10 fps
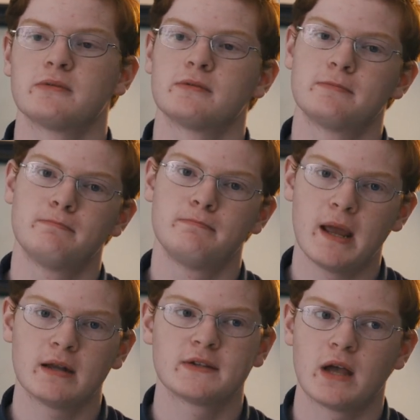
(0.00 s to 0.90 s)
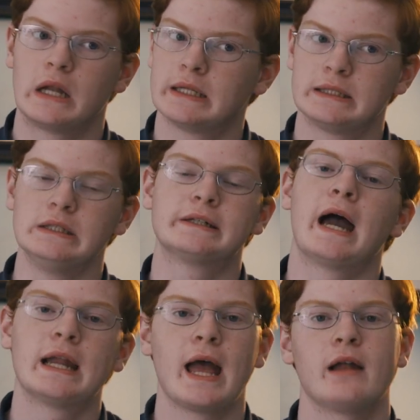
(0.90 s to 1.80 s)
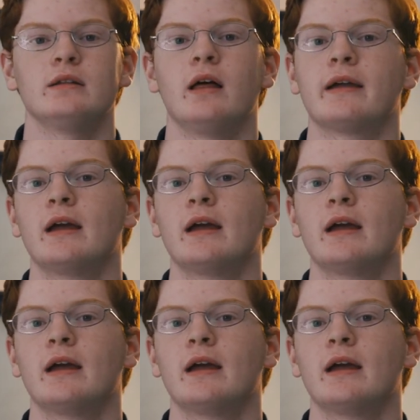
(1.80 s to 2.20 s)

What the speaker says: With Panasonic, you're kind of out of luck.